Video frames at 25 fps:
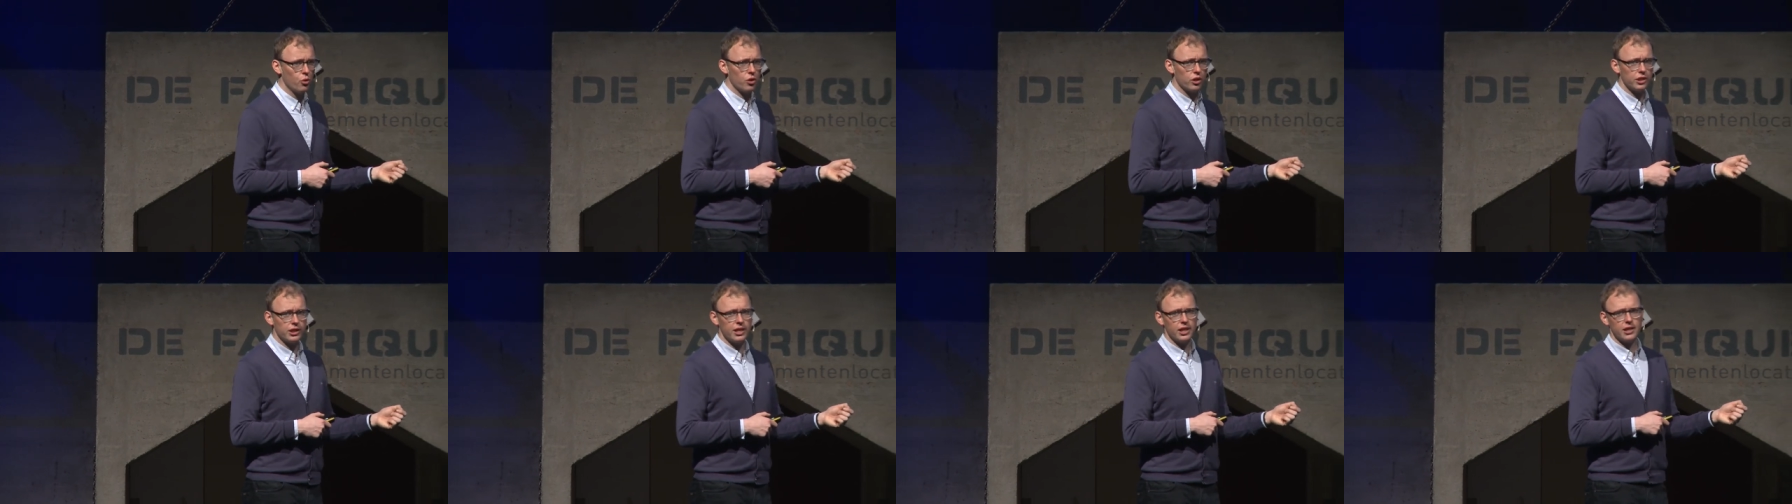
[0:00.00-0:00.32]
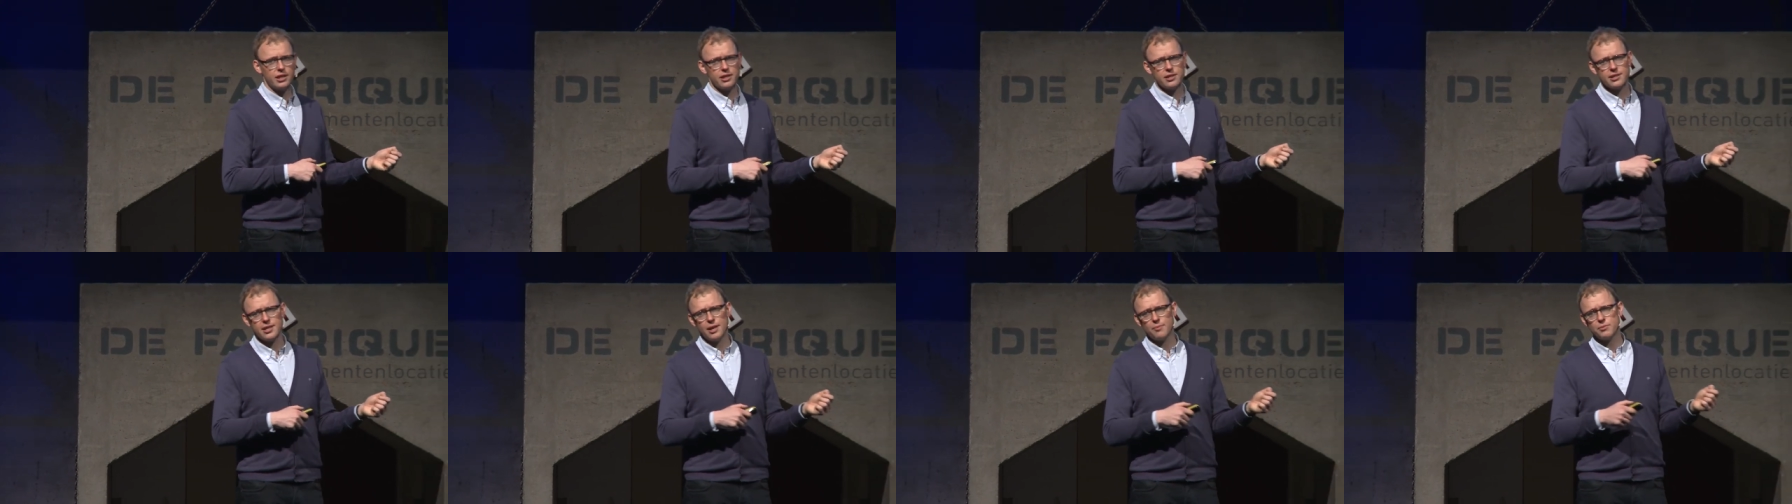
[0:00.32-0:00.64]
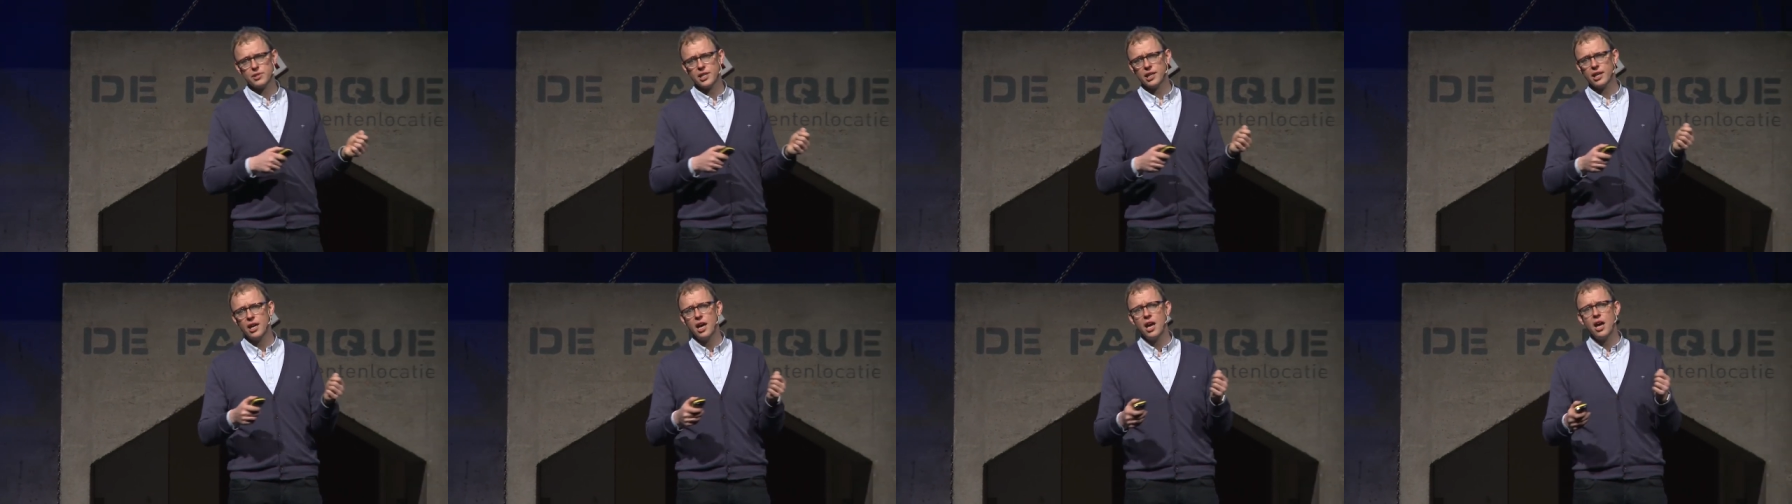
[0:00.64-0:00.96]
or that is
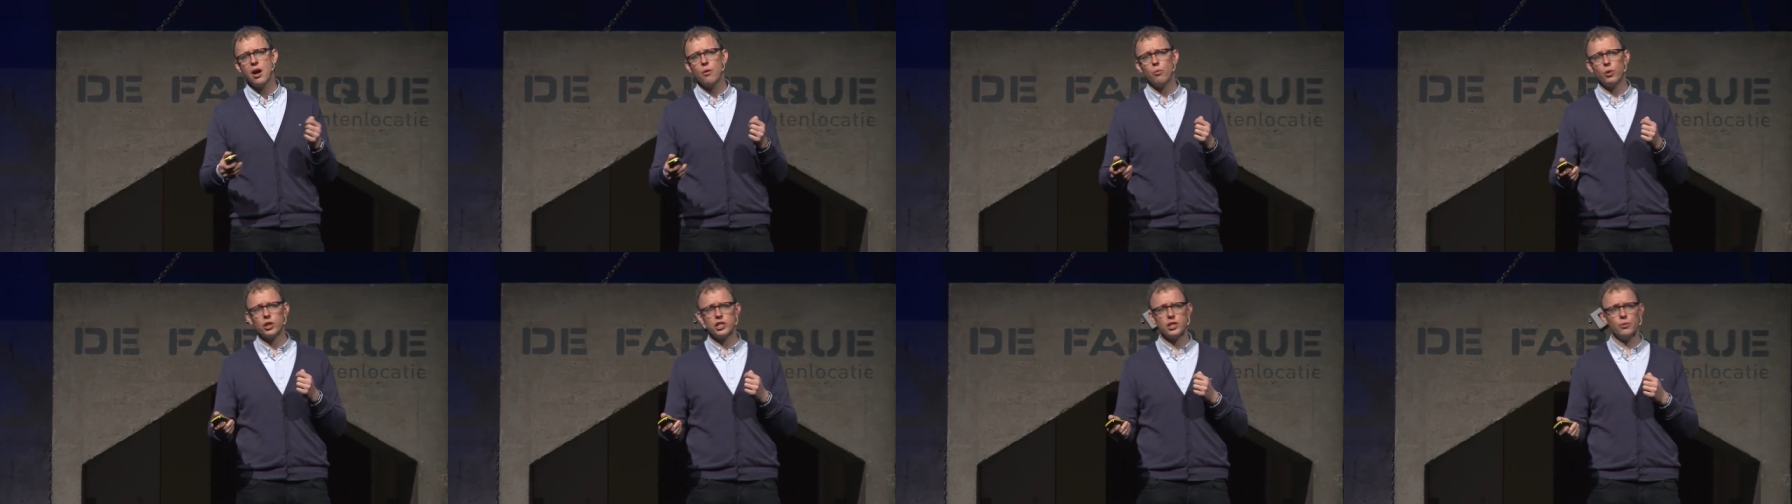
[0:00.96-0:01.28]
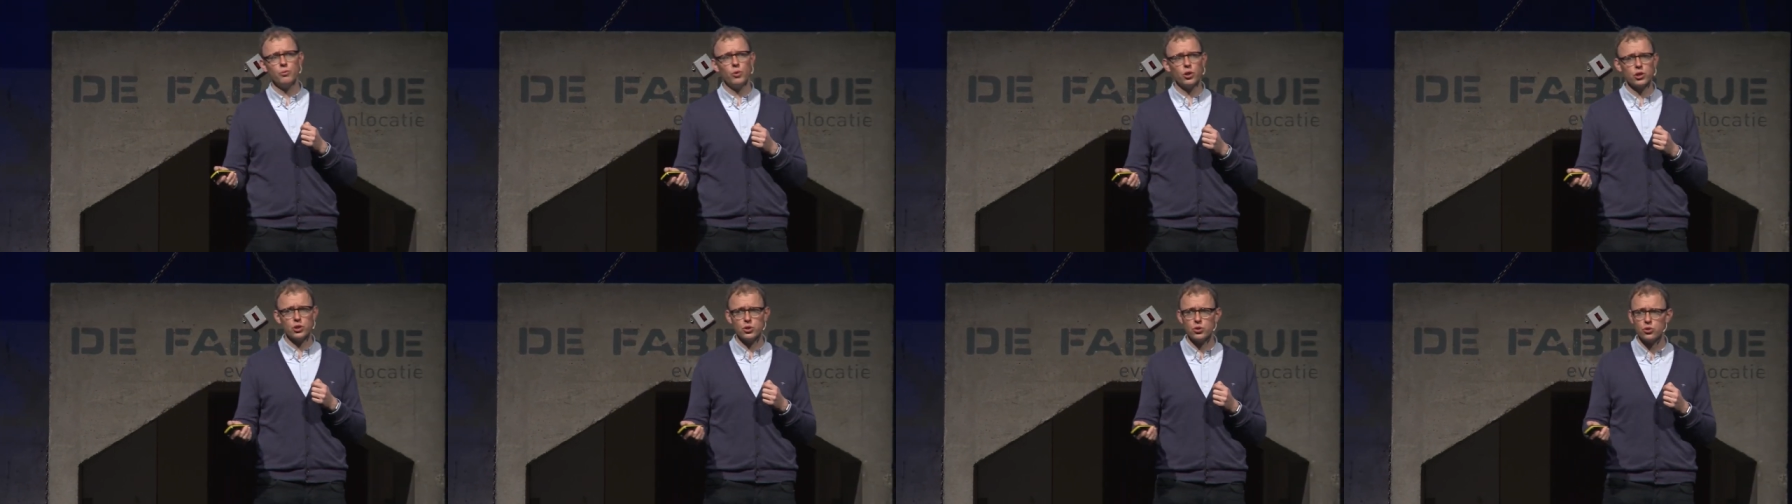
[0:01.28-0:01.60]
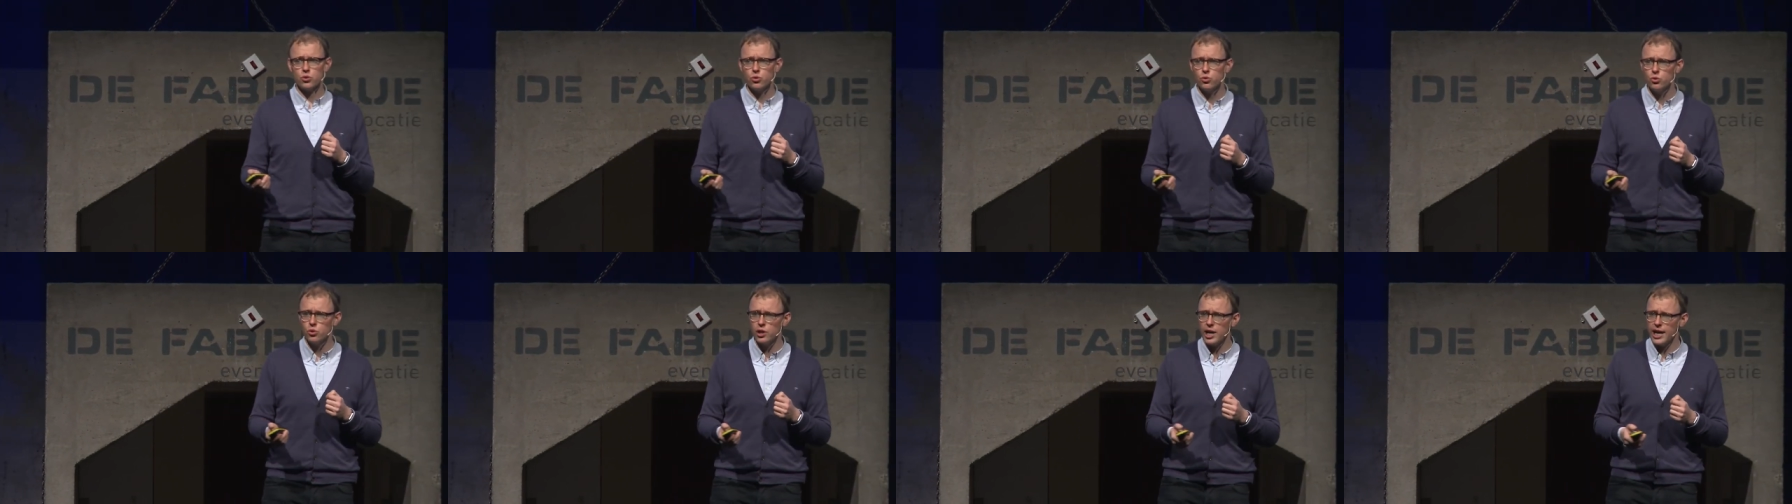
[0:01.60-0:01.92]
something what he wants
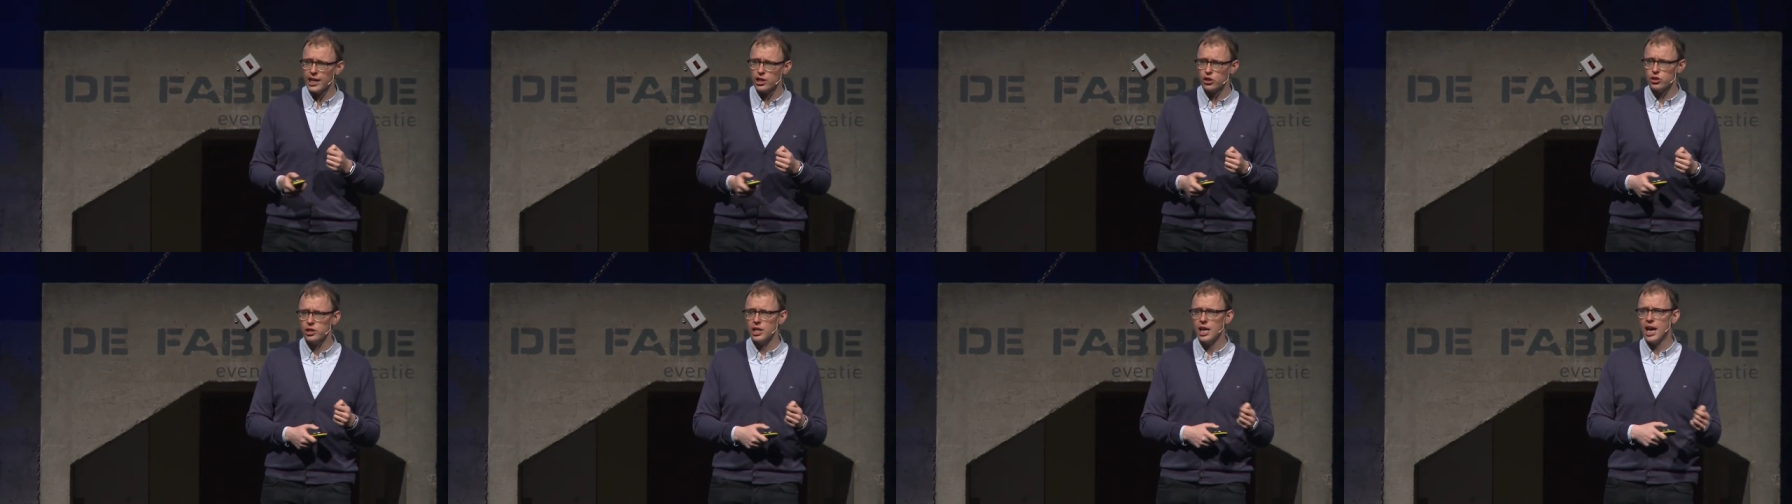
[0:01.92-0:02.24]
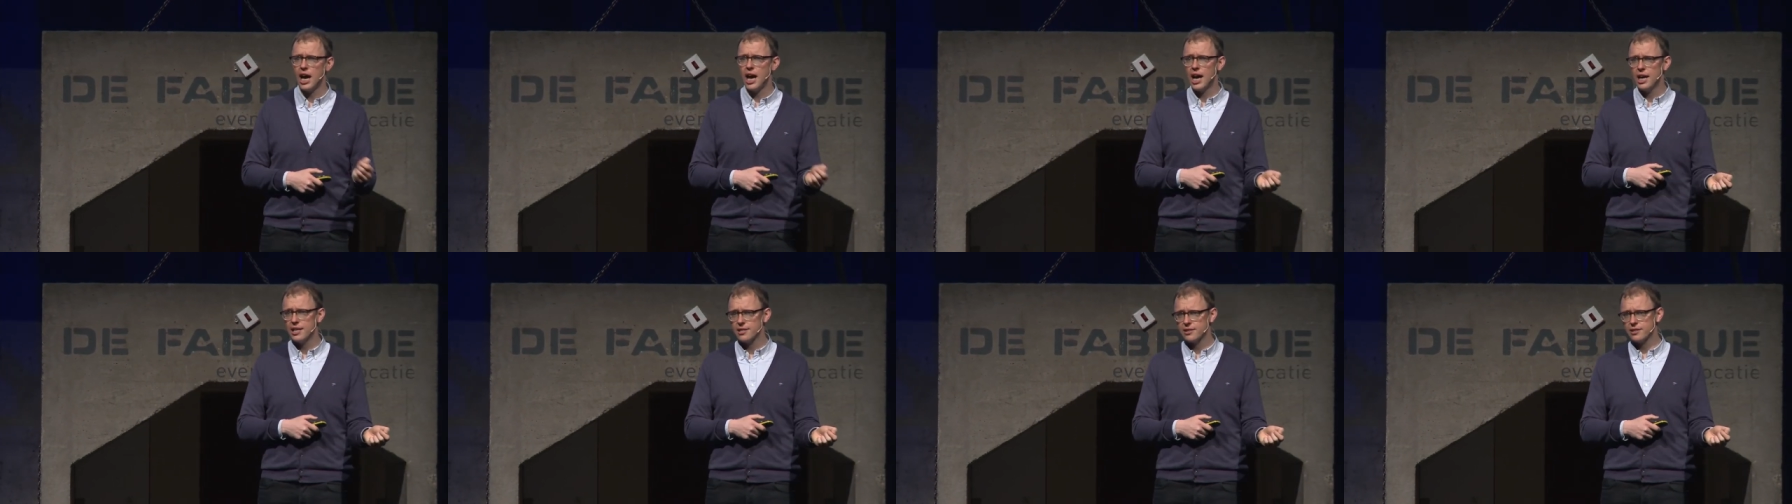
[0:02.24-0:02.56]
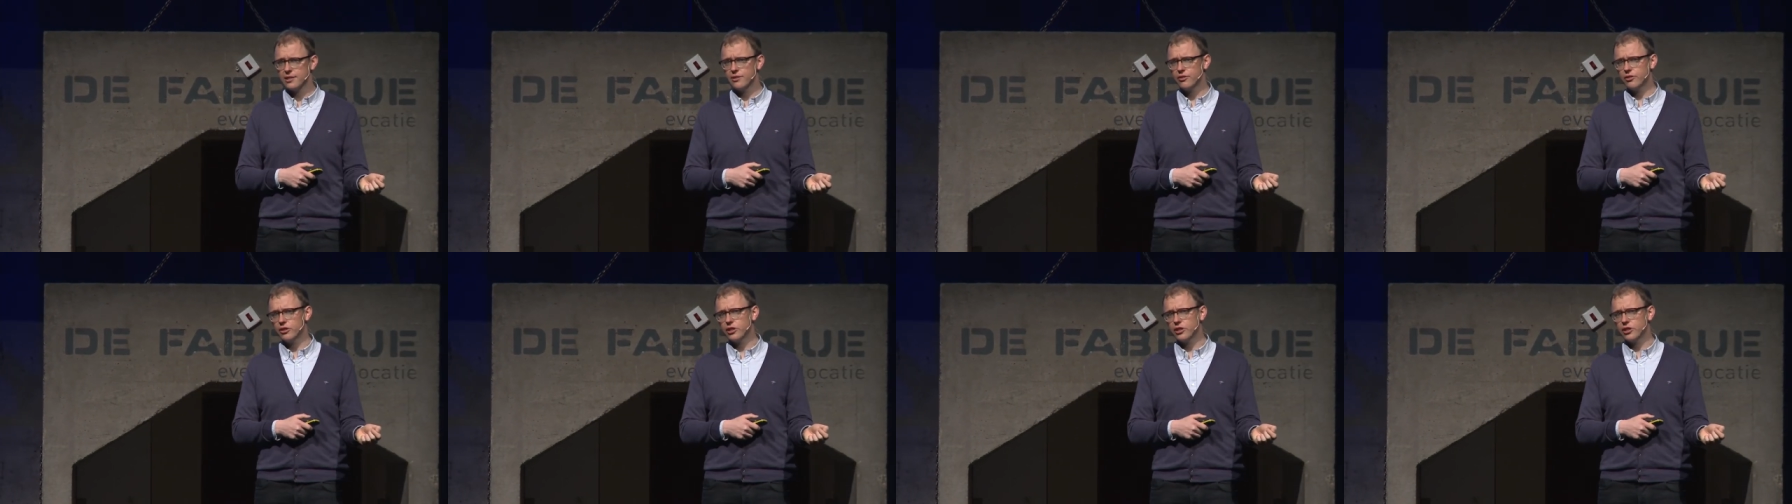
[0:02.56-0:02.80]
to actually ask the,